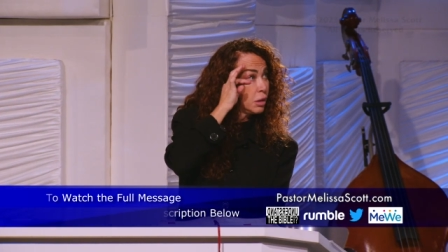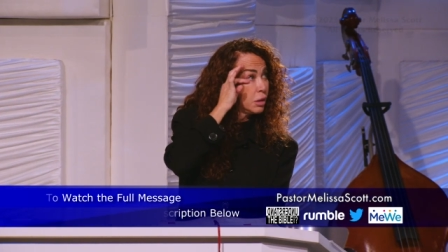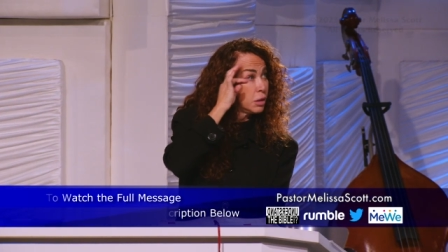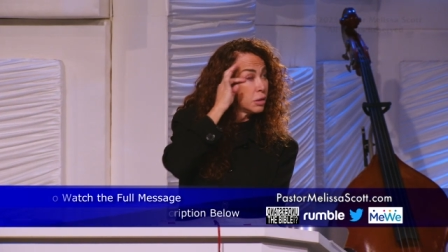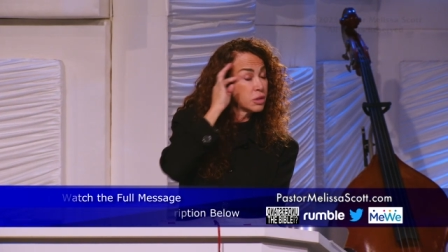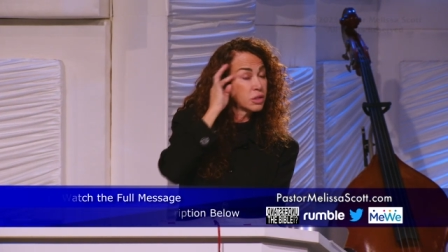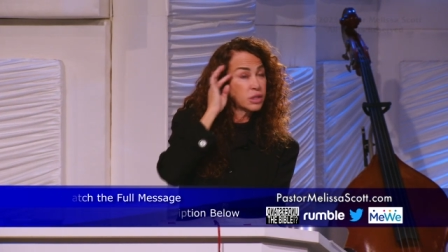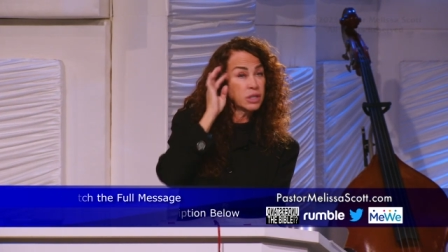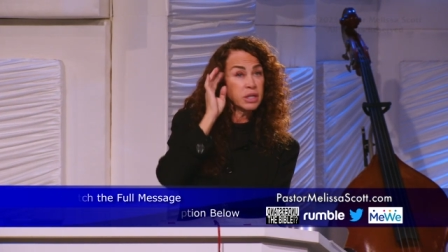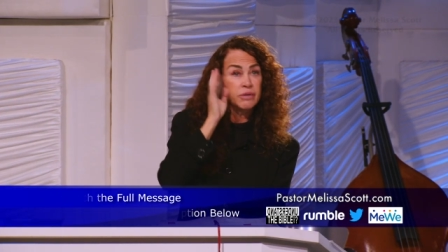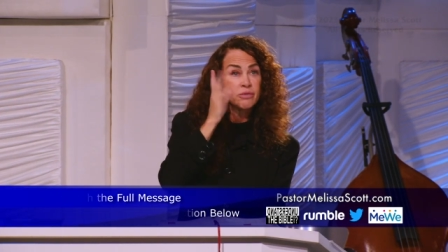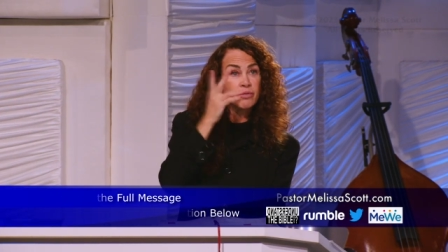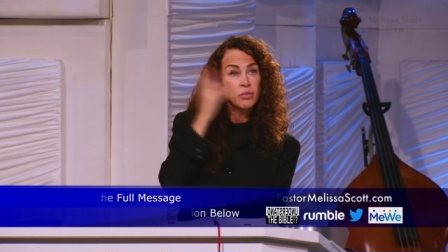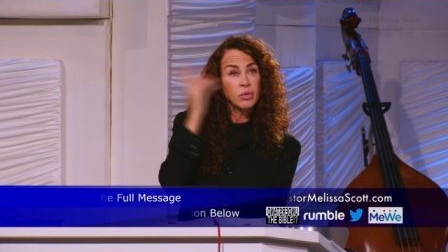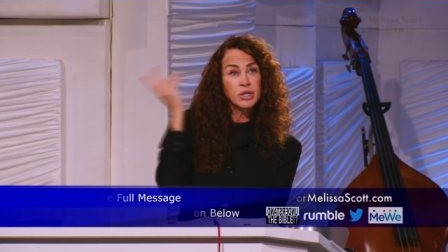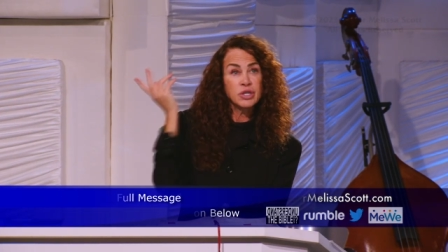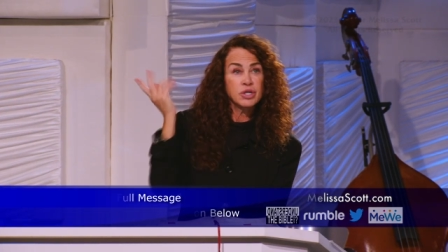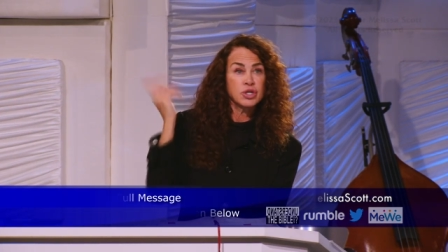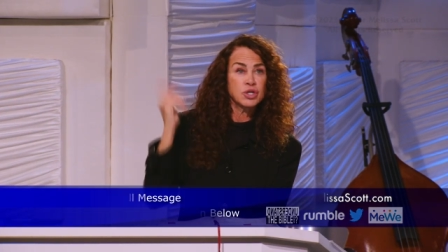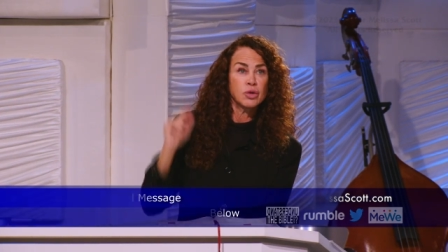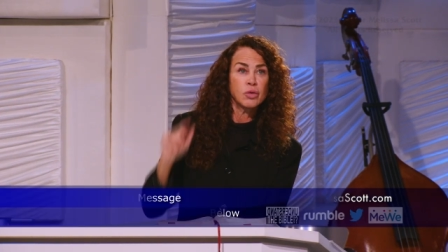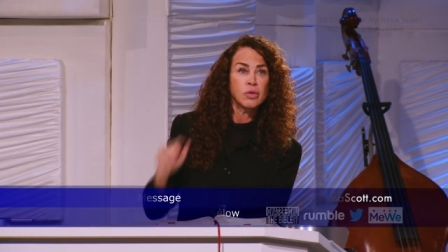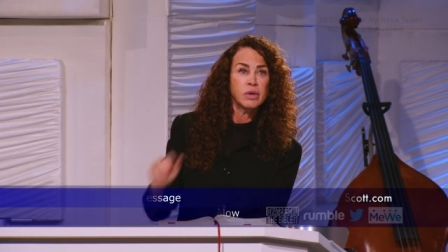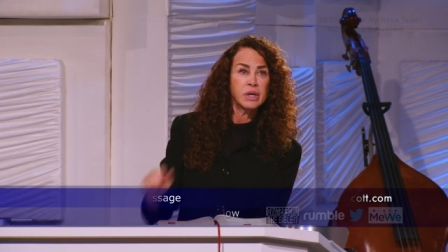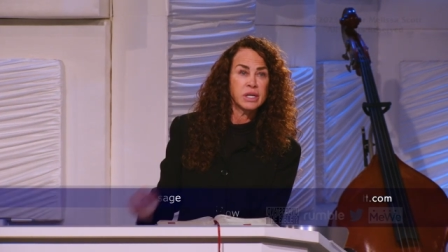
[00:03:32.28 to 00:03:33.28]
So you have one
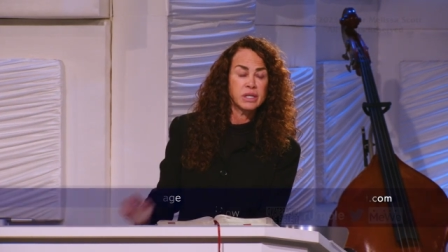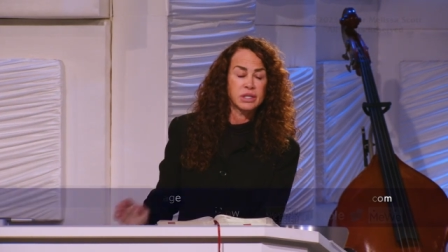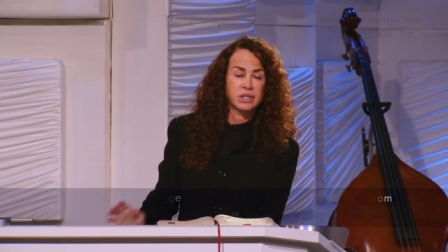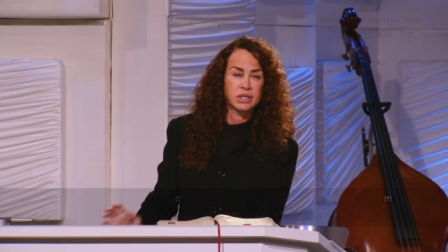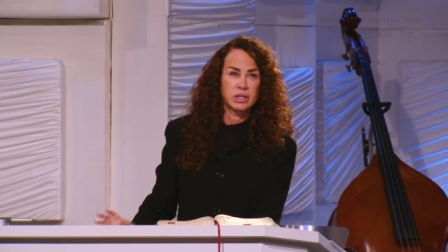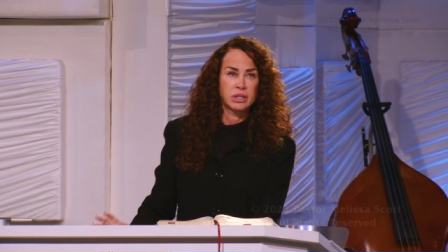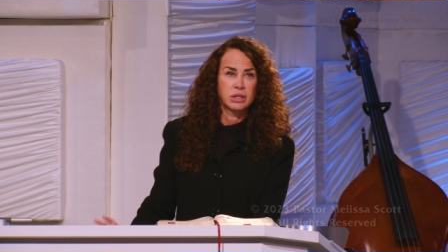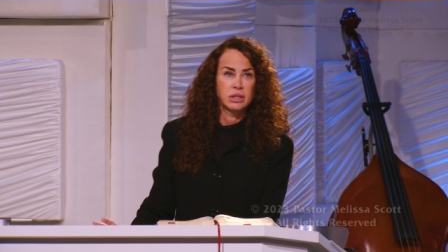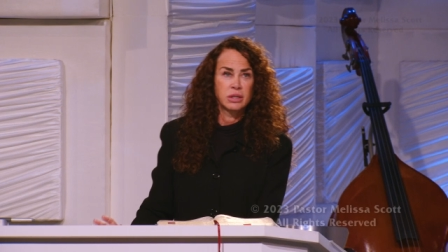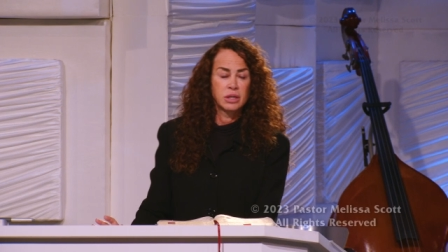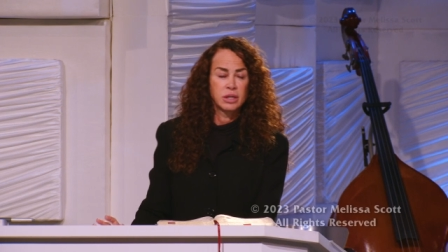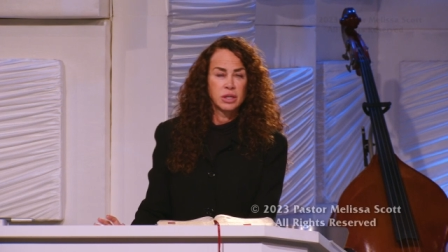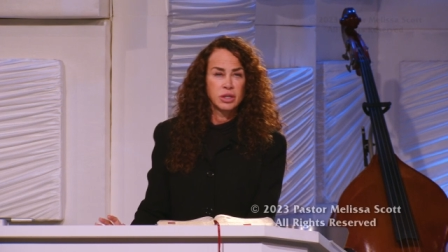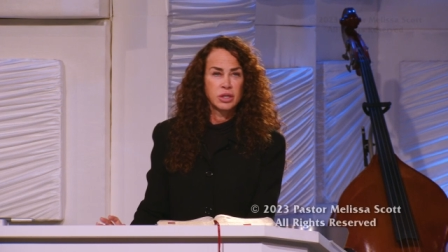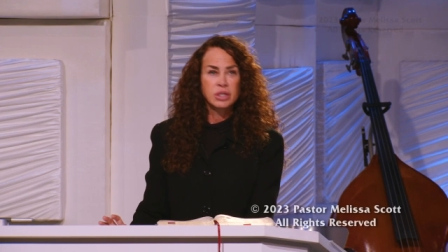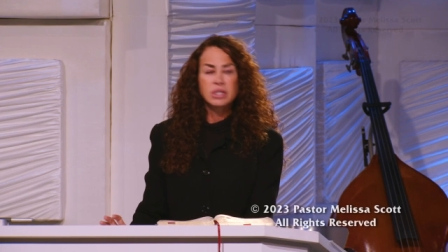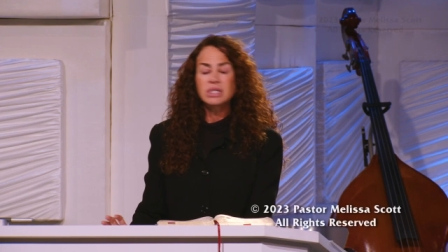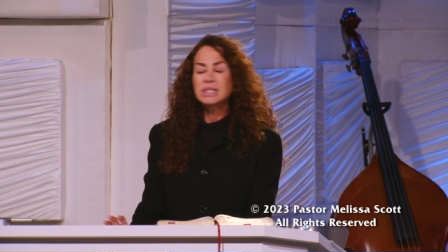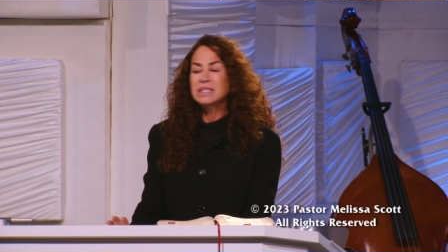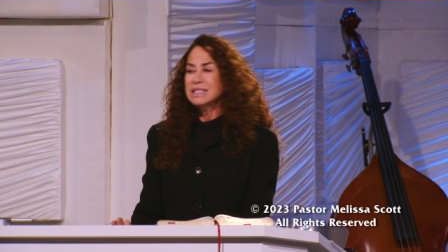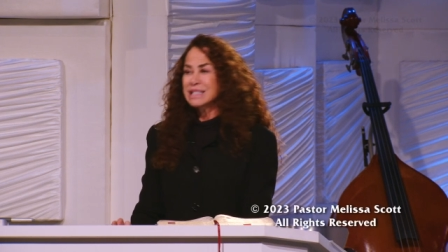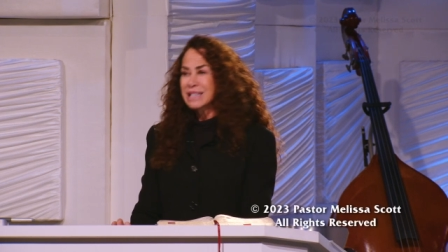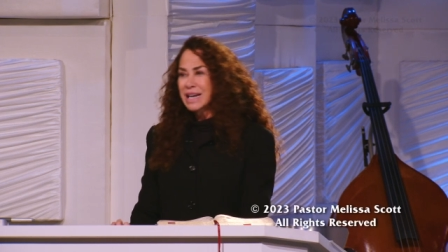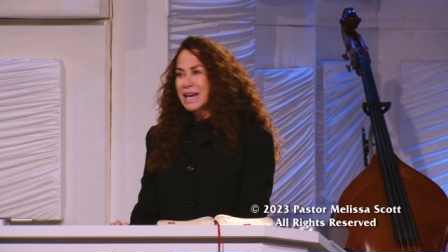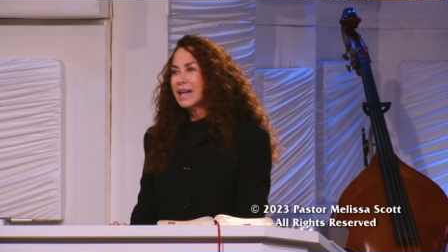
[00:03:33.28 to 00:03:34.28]
choice
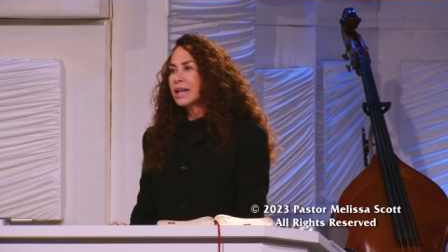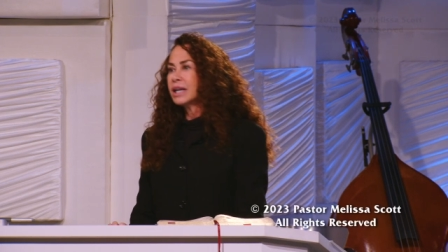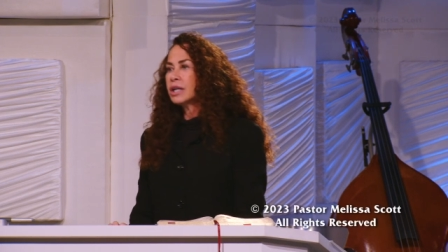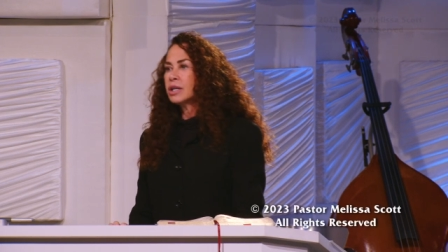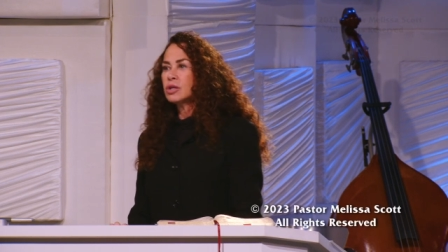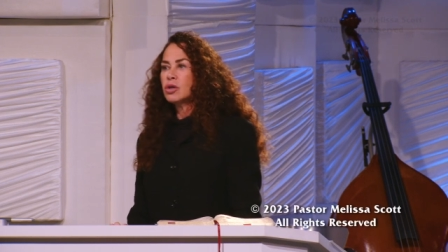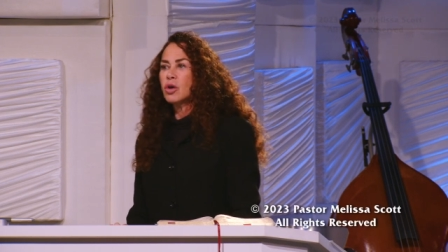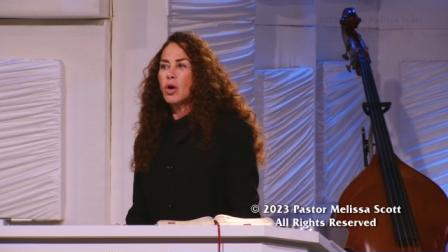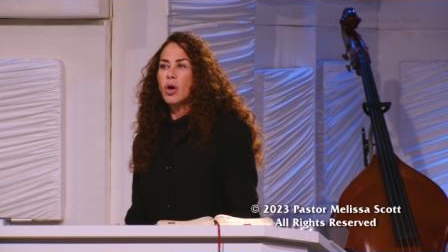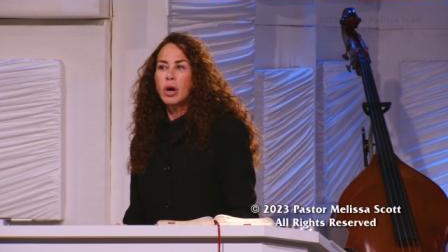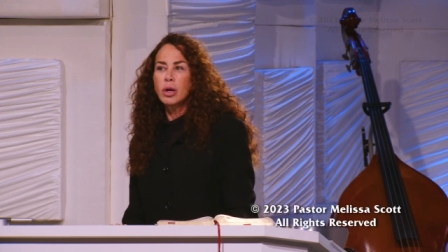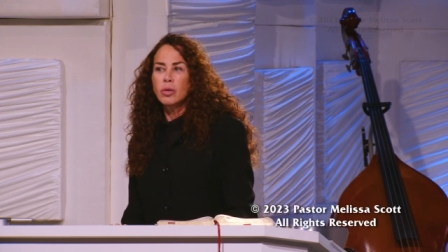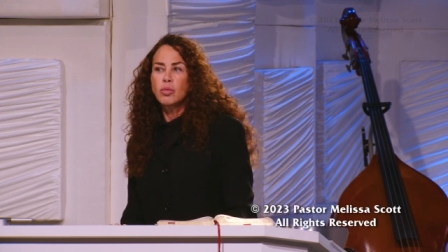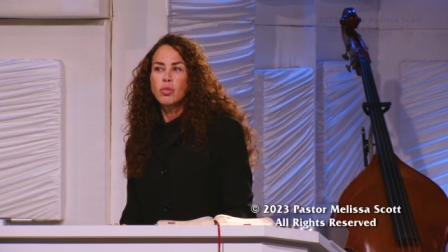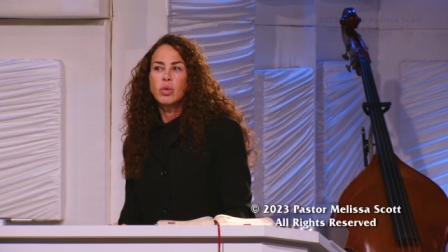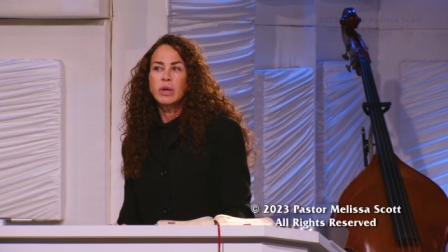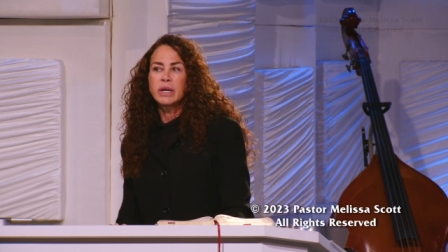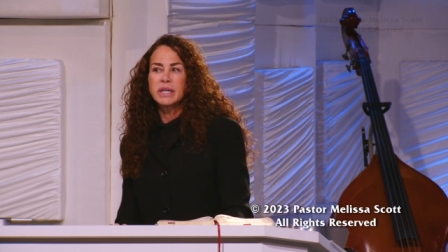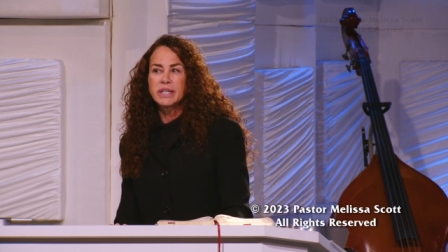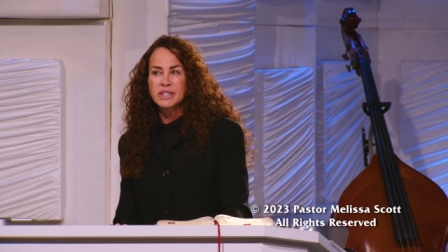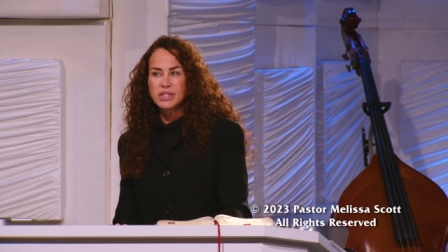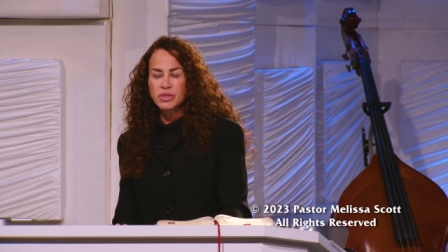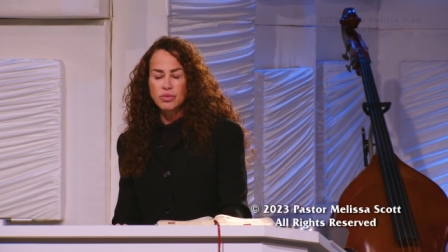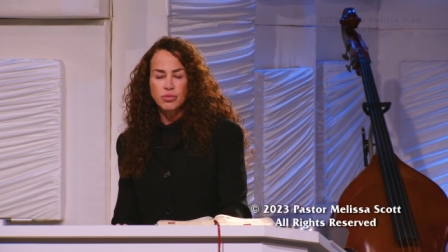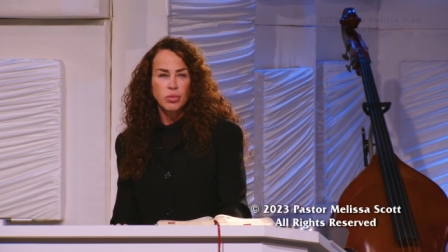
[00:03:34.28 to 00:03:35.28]
stand on
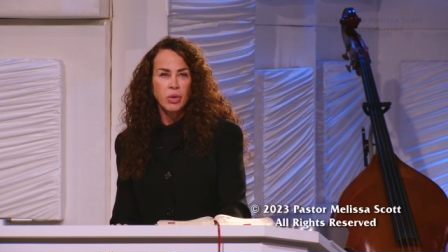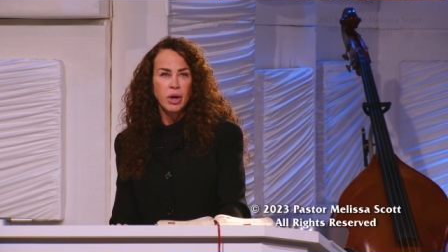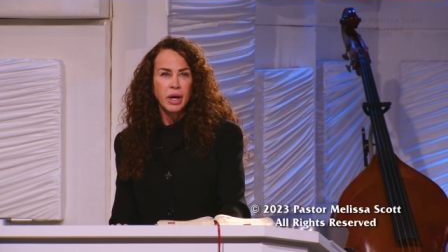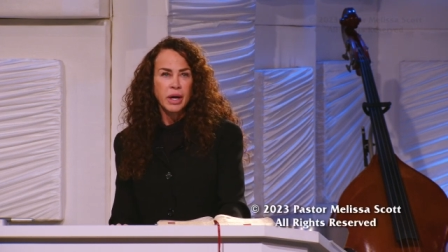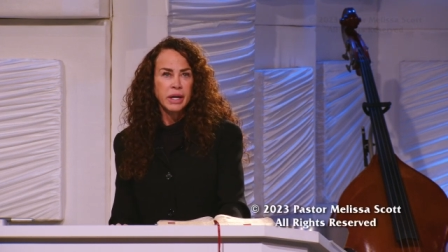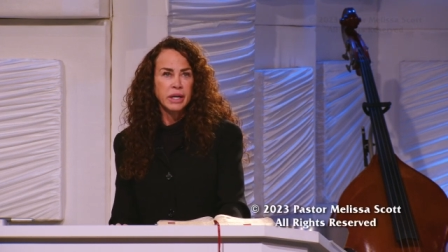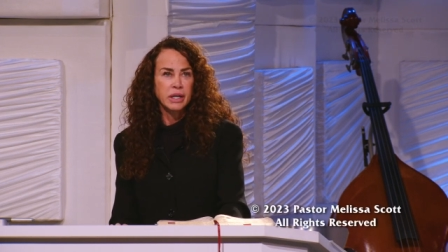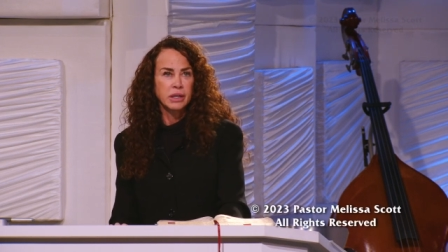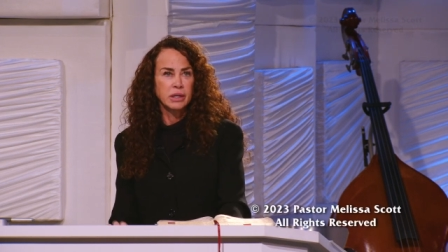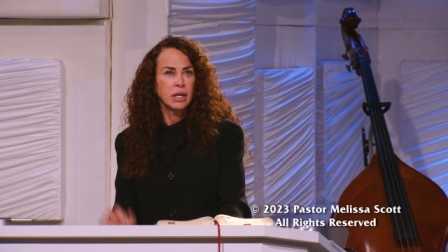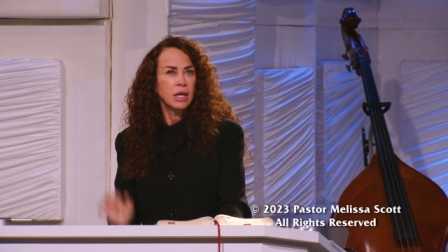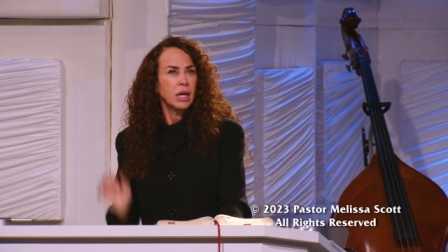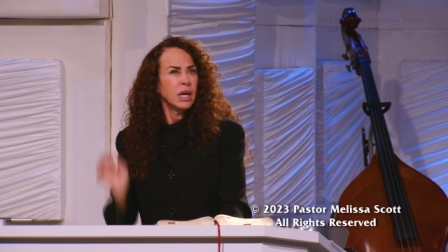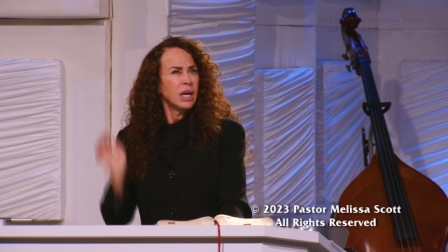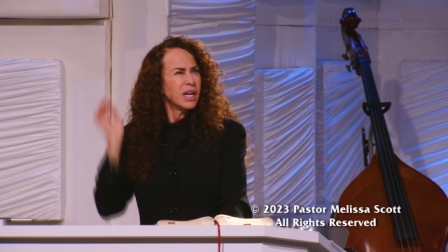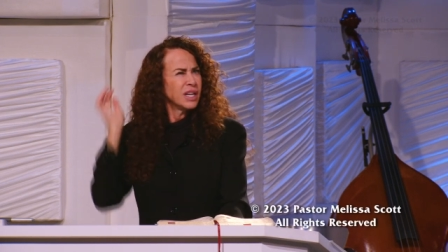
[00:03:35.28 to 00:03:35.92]
what is right